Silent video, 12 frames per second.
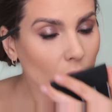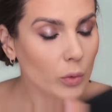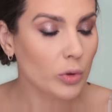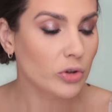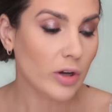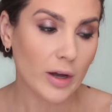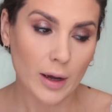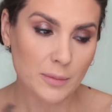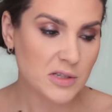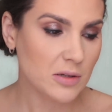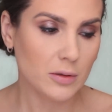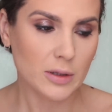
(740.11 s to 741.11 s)
which I
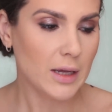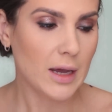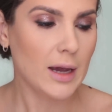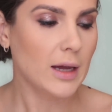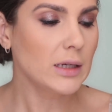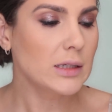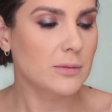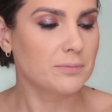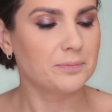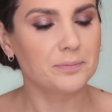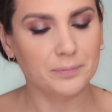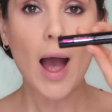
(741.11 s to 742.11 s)
absolutely hate.
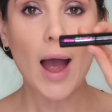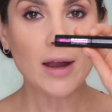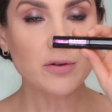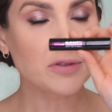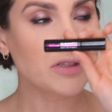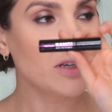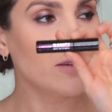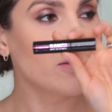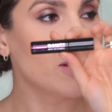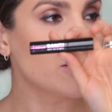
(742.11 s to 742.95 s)
I received